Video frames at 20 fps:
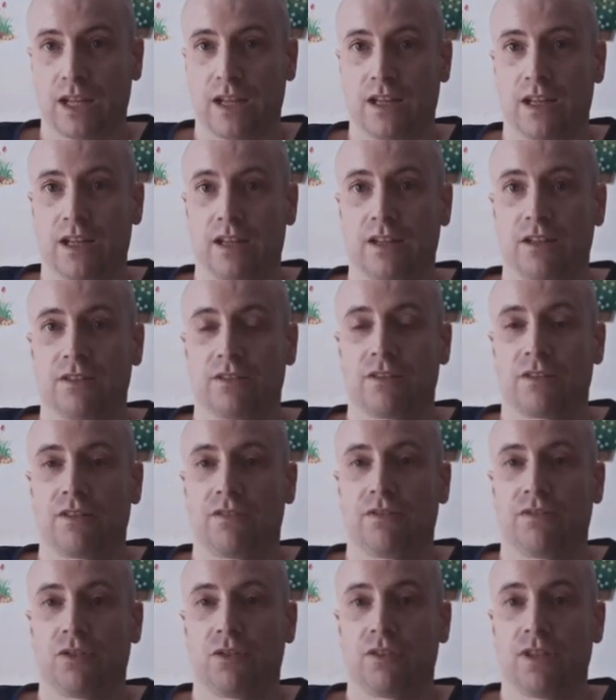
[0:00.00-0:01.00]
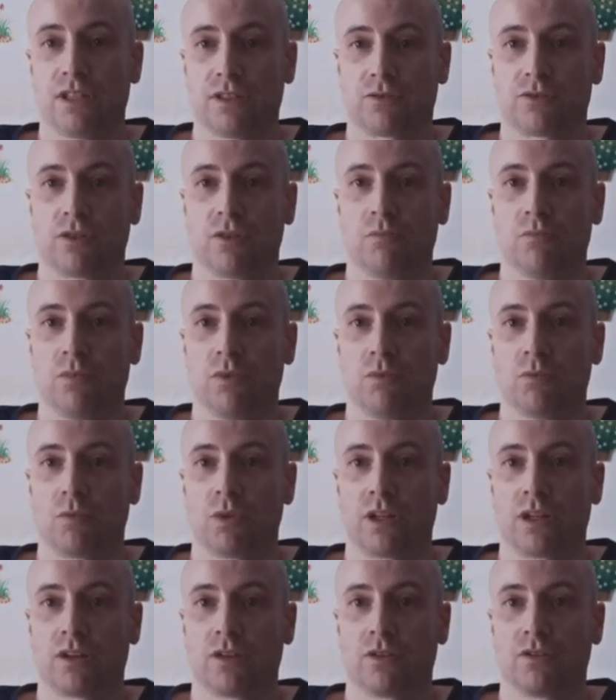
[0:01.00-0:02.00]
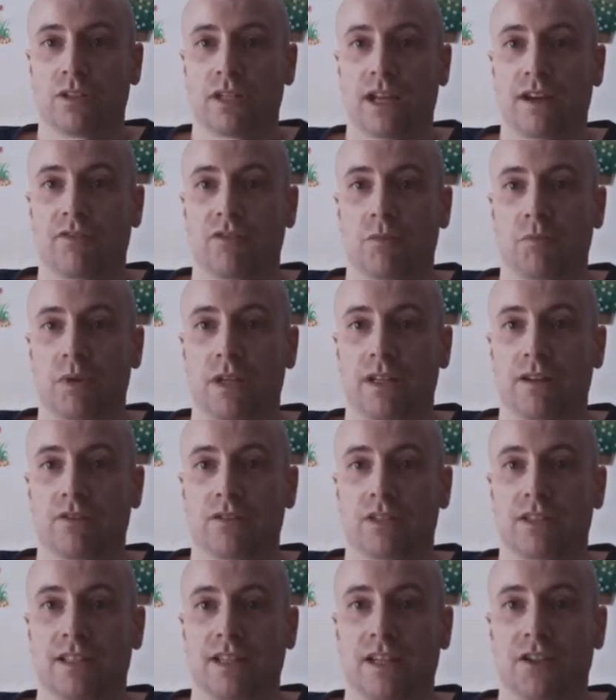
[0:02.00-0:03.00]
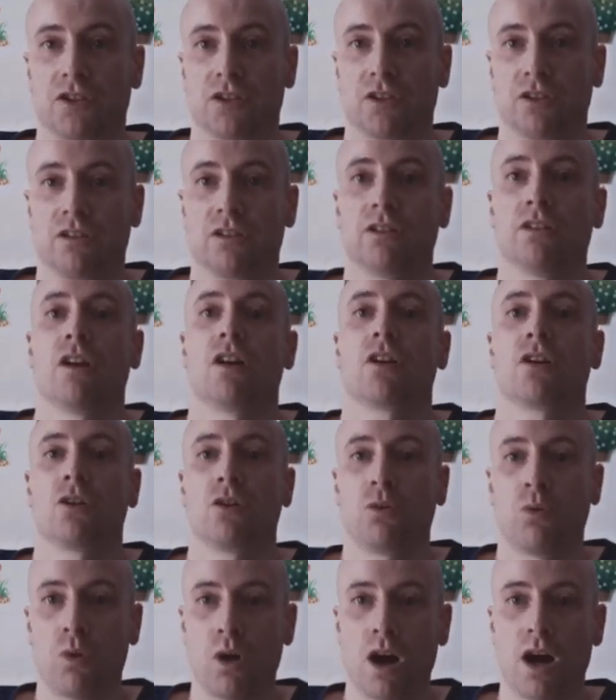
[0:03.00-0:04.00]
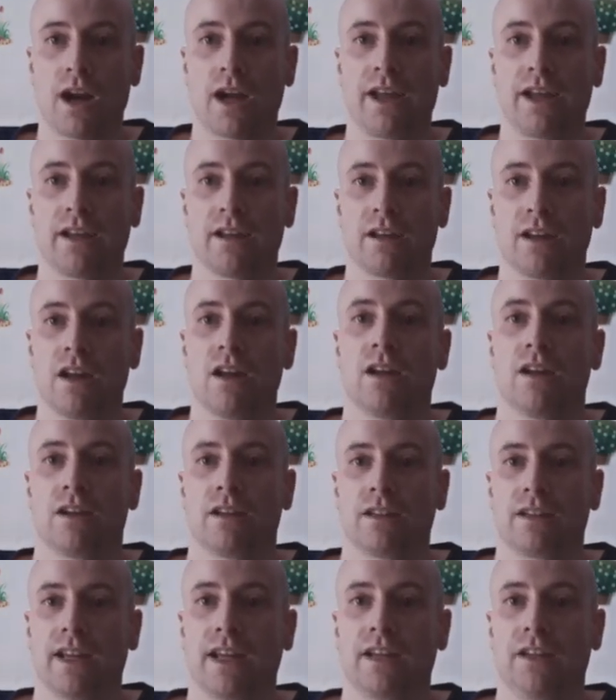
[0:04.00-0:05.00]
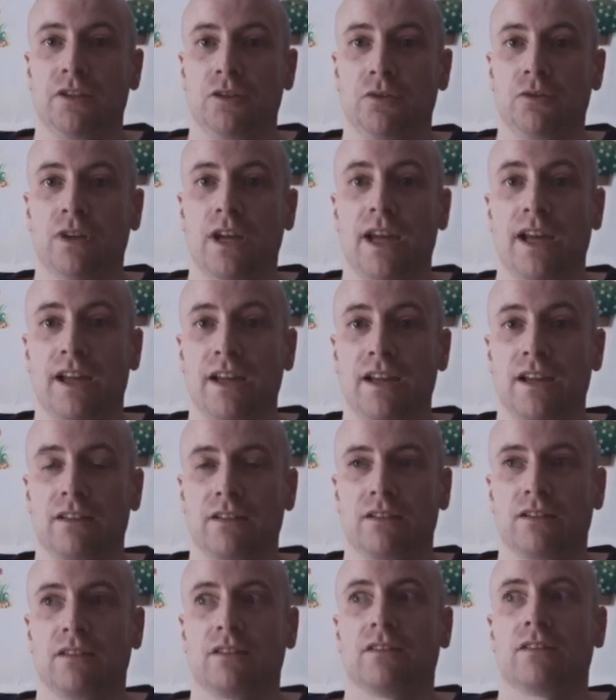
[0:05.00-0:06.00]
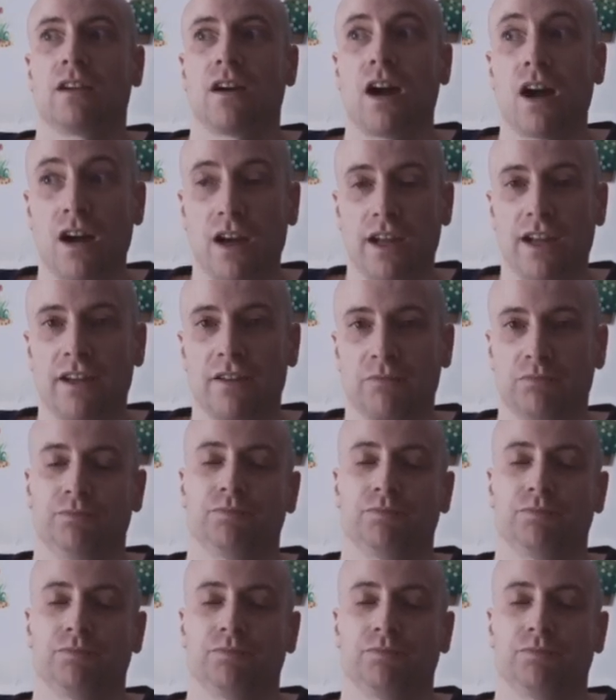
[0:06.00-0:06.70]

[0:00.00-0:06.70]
And for this room, we're going to have the pronunciation Kuai, K-U-A-I.